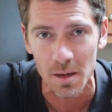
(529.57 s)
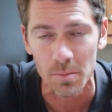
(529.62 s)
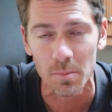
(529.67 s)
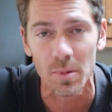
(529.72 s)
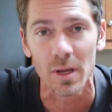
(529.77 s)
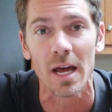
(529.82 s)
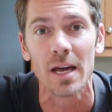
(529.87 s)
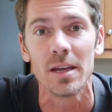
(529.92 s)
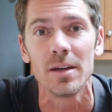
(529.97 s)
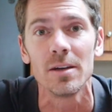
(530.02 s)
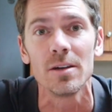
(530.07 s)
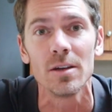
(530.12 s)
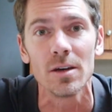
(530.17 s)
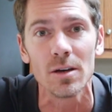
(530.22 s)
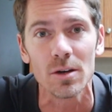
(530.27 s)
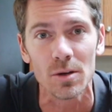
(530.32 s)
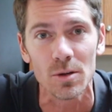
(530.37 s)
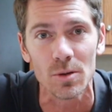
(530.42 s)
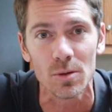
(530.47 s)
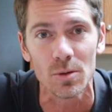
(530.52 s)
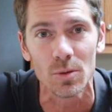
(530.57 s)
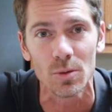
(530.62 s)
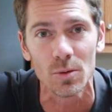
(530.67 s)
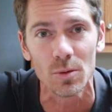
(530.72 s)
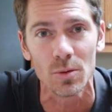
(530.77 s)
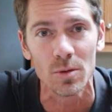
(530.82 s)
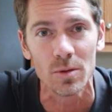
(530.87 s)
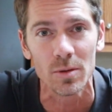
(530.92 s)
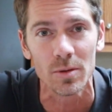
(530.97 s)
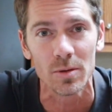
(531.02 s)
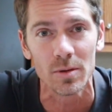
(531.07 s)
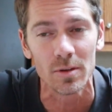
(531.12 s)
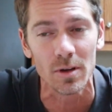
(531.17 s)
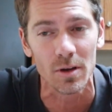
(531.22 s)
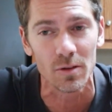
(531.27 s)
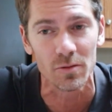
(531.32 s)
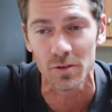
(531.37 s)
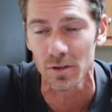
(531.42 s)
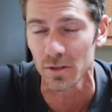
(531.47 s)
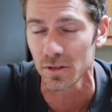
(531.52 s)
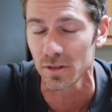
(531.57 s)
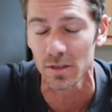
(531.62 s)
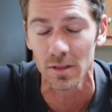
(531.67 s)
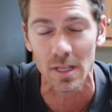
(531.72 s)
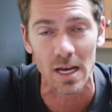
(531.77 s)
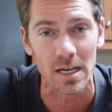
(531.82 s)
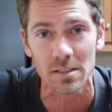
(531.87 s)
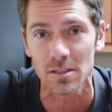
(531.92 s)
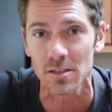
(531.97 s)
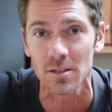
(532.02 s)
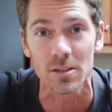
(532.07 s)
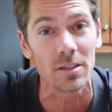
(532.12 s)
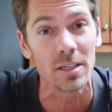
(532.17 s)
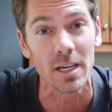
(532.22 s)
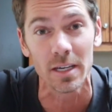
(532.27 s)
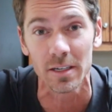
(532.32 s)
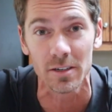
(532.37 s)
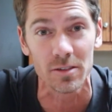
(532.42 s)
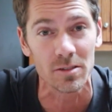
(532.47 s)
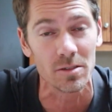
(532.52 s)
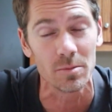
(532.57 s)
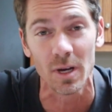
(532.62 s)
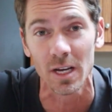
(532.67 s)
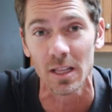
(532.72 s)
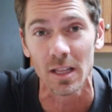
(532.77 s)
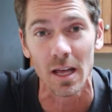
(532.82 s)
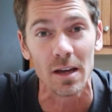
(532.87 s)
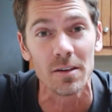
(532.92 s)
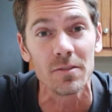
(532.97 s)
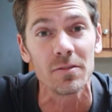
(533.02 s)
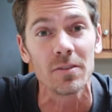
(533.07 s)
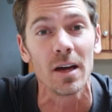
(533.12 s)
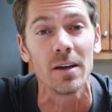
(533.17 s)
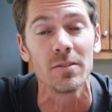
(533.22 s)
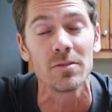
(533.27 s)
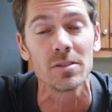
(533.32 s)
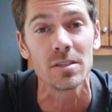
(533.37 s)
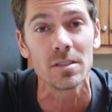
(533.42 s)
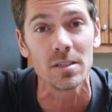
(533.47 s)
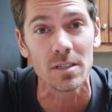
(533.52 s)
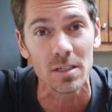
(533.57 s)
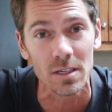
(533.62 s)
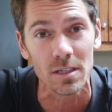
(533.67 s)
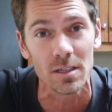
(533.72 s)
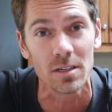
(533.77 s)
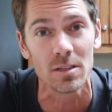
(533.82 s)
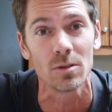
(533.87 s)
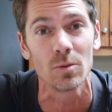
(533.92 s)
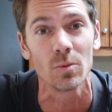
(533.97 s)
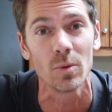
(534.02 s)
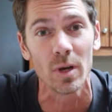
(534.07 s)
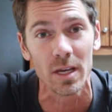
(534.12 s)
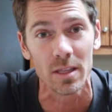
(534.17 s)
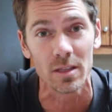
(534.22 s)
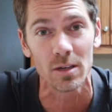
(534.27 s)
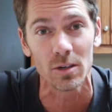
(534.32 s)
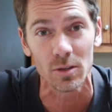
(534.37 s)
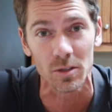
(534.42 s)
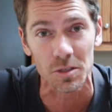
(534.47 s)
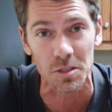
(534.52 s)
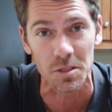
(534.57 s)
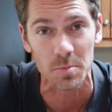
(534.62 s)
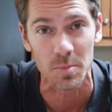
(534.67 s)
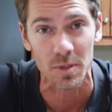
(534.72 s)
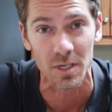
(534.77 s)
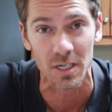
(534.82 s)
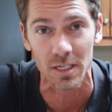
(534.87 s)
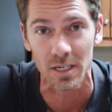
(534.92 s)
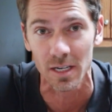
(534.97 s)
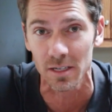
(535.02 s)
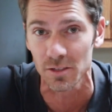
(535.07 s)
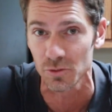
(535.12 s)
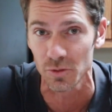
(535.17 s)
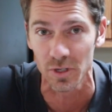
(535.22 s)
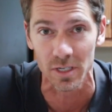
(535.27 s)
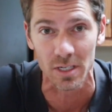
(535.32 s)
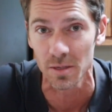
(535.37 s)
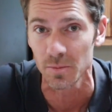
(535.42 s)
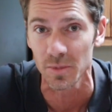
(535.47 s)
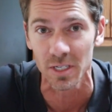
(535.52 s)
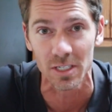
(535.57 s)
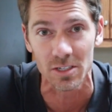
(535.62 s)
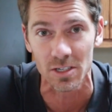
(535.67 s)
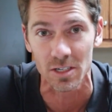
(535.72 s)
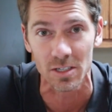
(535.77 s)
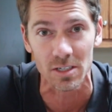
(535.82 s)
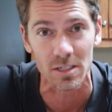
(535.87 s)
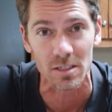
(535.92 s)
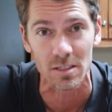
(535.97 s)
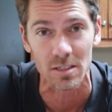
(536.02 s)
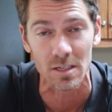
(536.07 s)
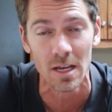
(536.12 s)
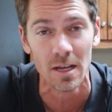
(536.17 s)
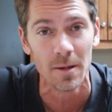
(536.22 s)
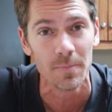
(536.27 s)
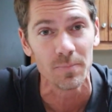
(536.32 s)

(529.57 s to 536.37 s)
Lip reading: but I know over the last 38 years of my life, I've seen the way the Holy Spirit, as redeeming genius,